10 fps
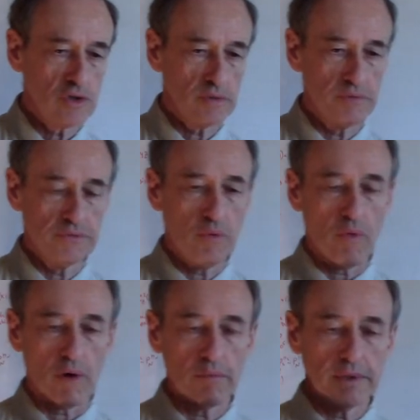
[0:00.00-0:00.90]
it
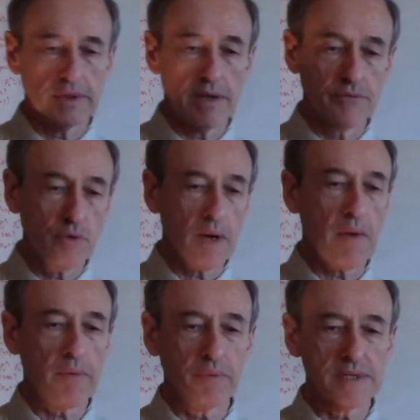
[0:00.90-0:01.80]
before, but if you come
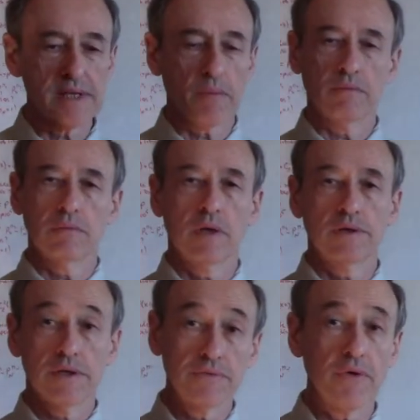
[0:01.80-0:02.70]
up with some
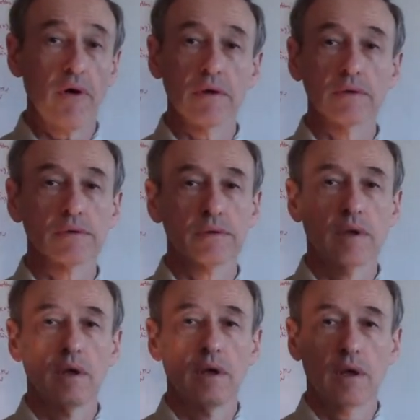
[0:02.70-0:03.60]
different
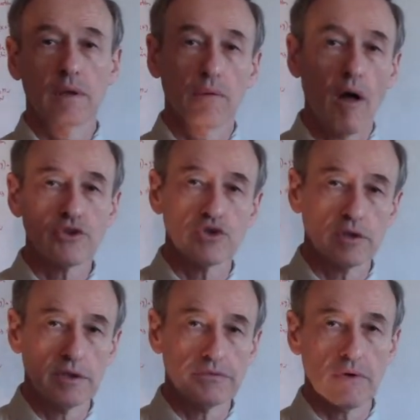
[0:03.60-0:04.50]

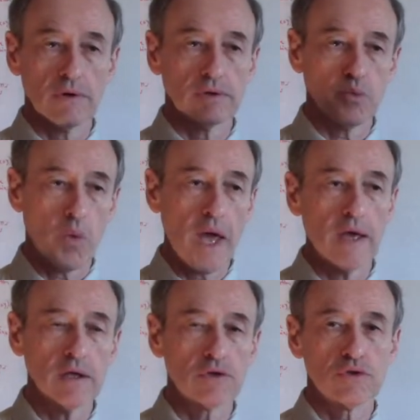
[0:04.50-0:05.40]
logic, different
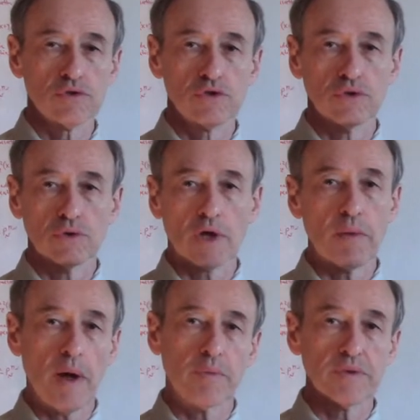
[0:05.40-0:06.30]
way to
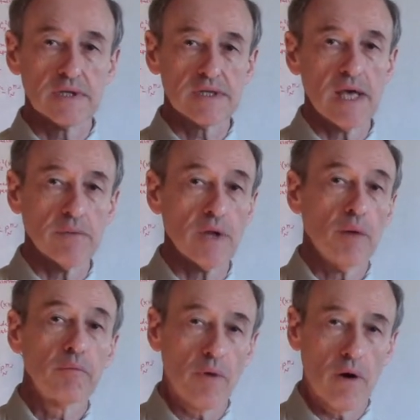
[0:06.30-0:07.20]
come up with the same
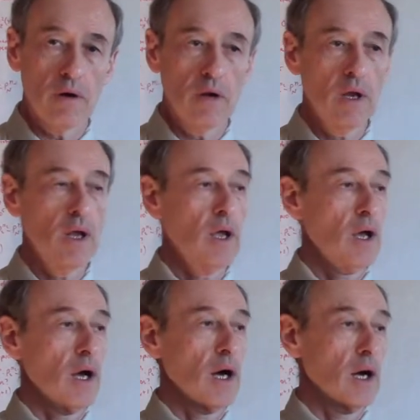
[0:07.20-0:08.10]
number,
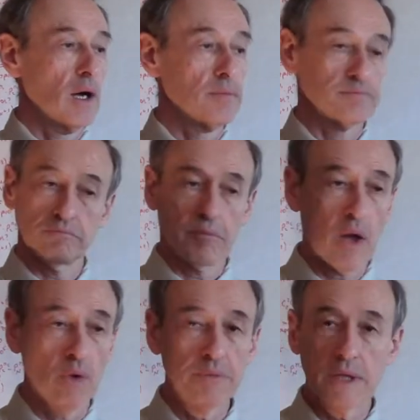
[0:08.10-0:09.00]
uh, by
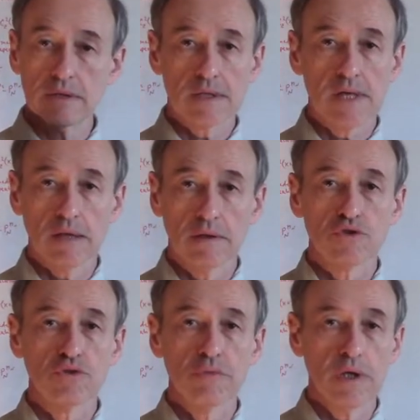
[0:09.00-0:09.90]
all means send it
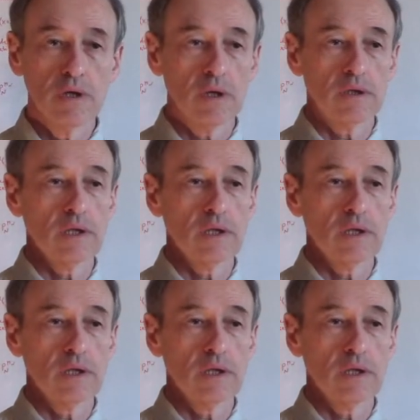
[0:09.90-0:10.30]
to me and